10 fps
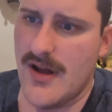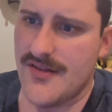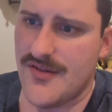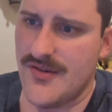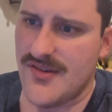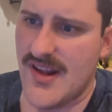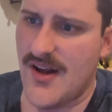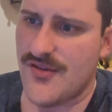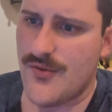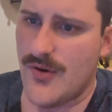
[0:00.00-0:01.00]
students
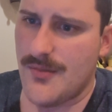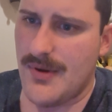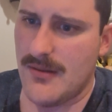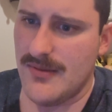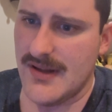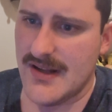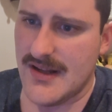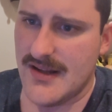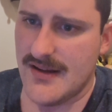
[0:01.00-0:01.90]
outscore public